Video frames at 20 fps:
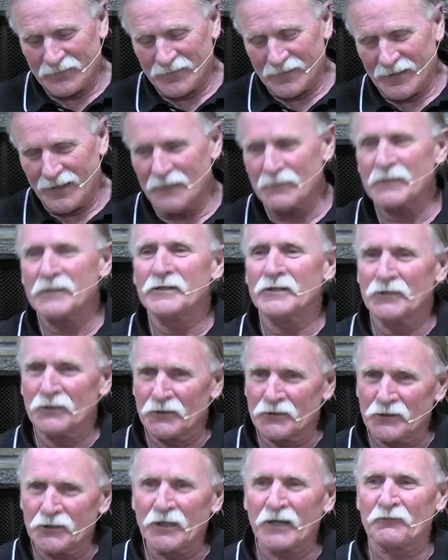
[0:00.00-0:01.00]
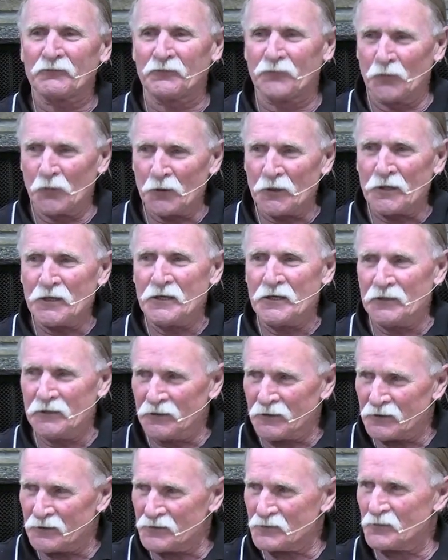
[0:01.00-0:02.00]
I mean, you know, you got 40
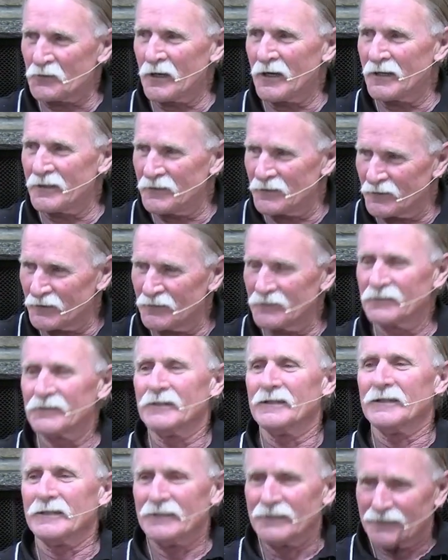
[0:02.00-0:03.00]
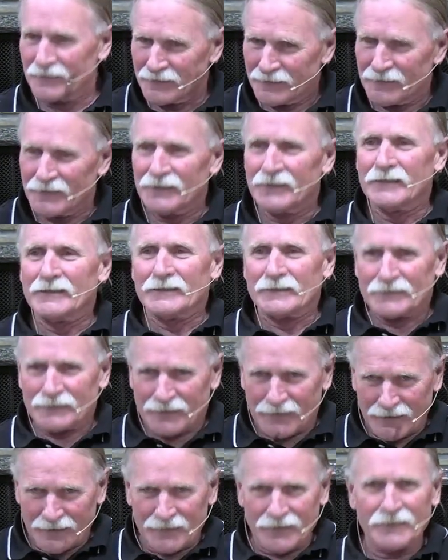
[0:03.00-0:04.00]
years, right? You're
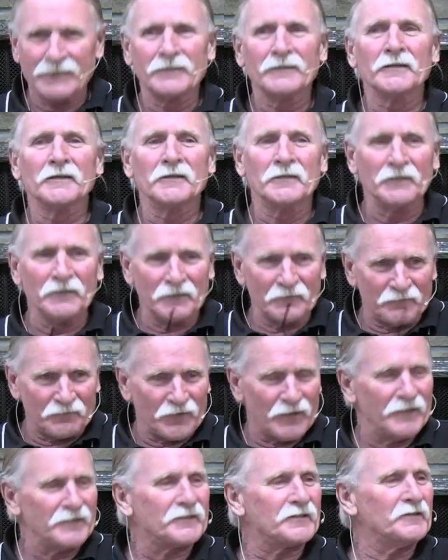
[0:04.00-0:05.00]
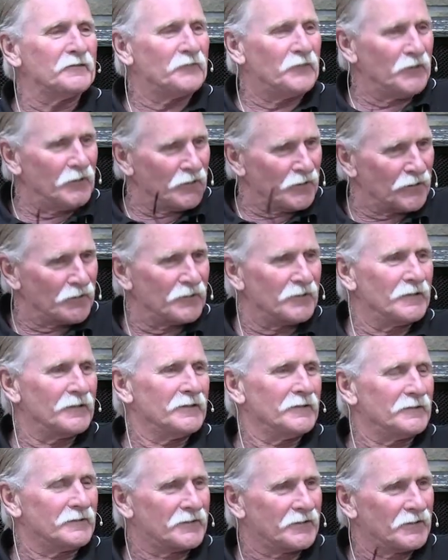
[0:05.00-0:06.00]
got to get a little inventive
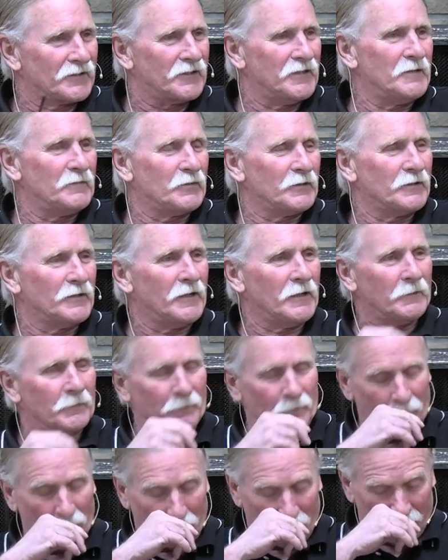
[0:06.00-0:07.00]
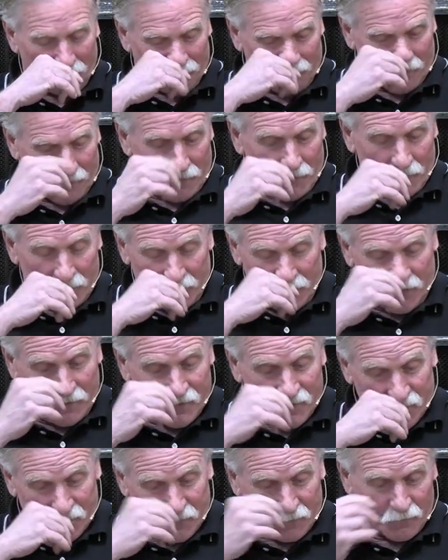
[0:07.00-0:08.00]
here to keep it up. And you
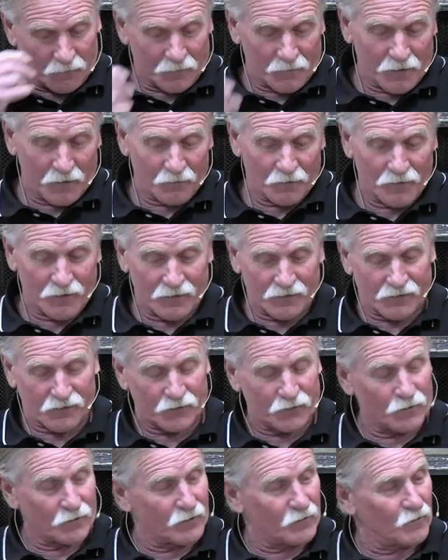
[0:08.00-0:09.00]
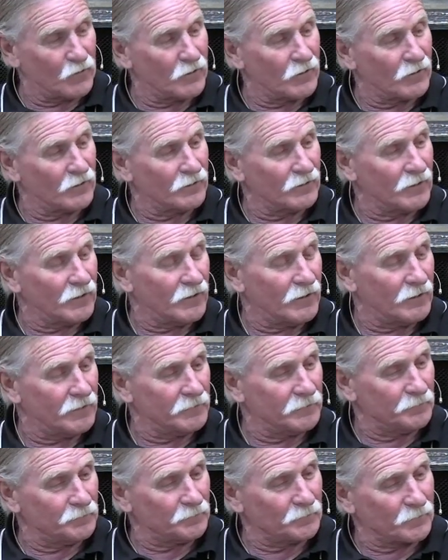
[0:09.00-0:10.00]
also remember that story
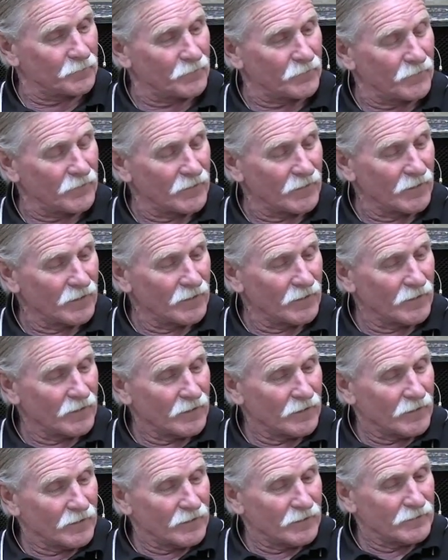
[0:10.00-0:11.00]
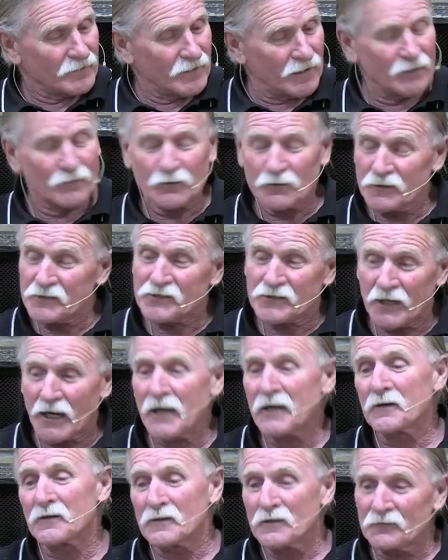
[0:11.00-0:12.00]
where they got really
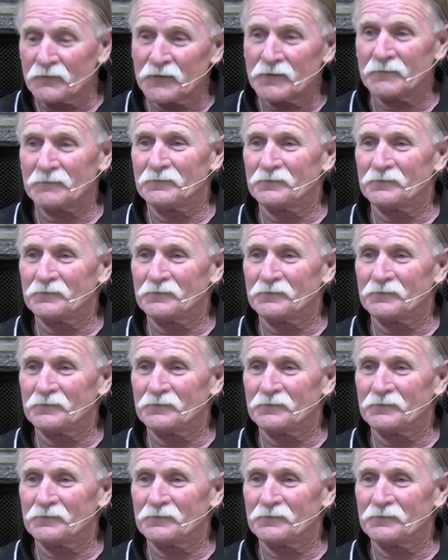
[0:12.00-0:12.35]
tired of it.